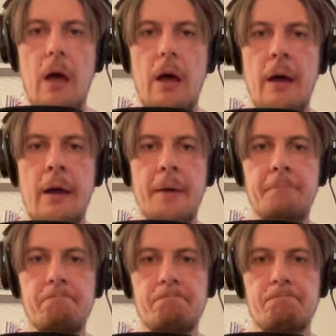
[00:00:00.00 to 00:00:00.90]

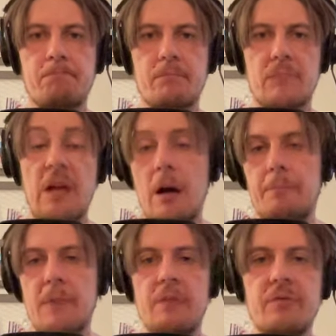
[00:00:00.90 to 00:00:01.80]
Um, yeah,
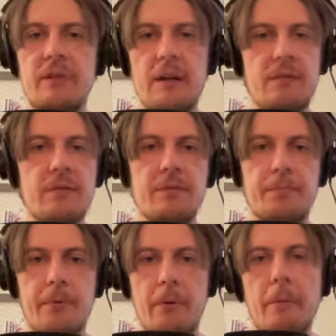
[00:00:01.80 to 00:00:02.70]
and that's
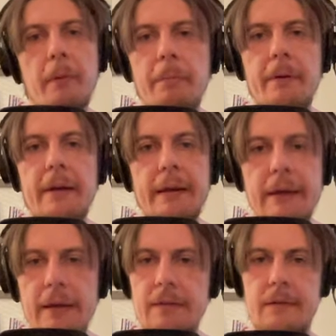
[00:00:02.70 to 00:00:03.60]
probably
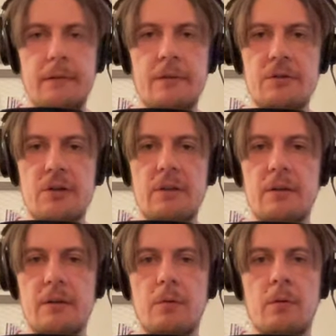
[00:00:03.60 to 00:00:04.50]
it in
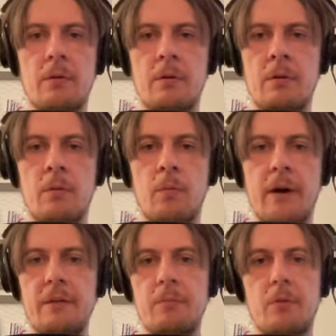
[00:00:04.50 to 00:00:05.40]
general. Uh,
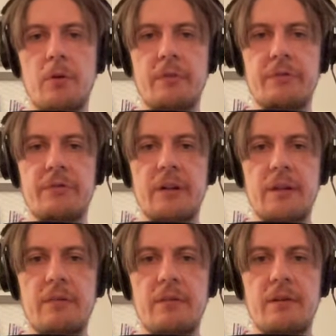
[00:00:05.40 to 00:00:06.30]
one more
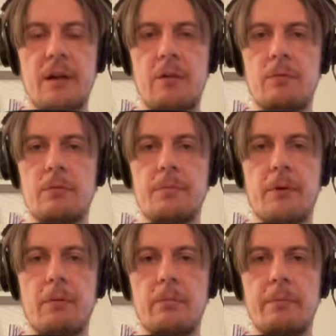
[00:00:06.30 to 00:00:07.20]
thing that I would
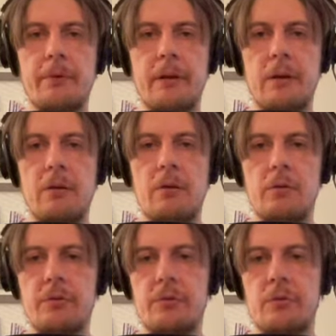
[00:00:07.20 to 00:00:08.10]
probably
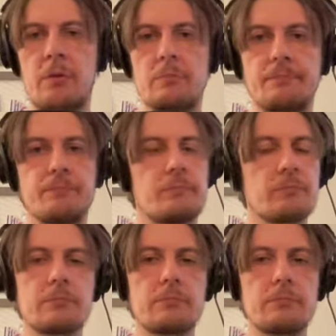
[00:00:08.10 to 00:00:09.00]
also
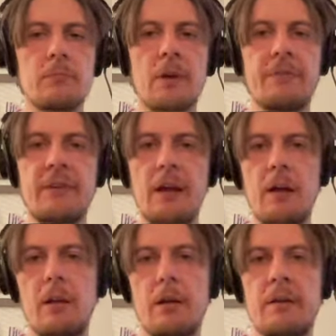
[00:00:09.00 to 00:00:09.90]

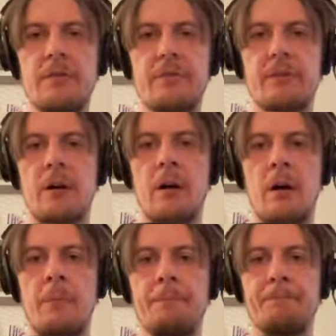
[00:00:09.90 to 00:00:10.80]
tell is
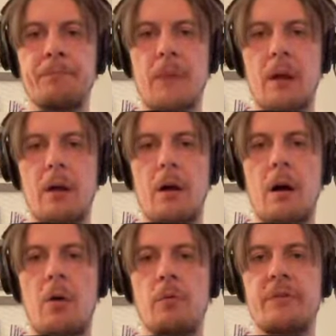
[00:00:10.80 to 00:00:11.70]
um,
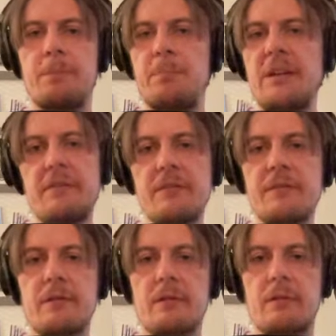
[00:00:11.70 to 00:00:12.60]
how the
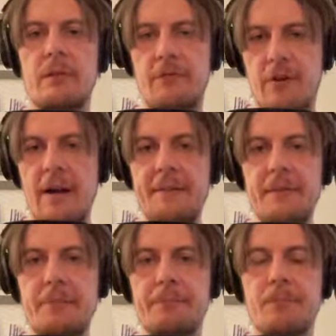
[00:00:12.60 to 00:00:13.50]
pins
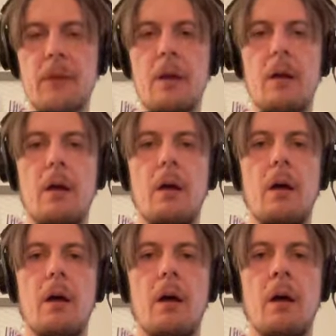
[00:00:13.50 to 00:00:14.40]
defined.
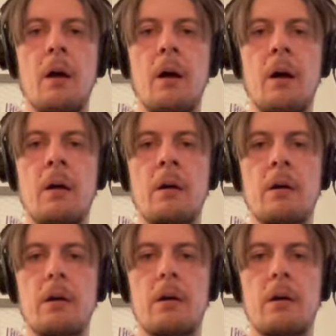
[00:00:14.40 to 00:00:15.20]
Uh,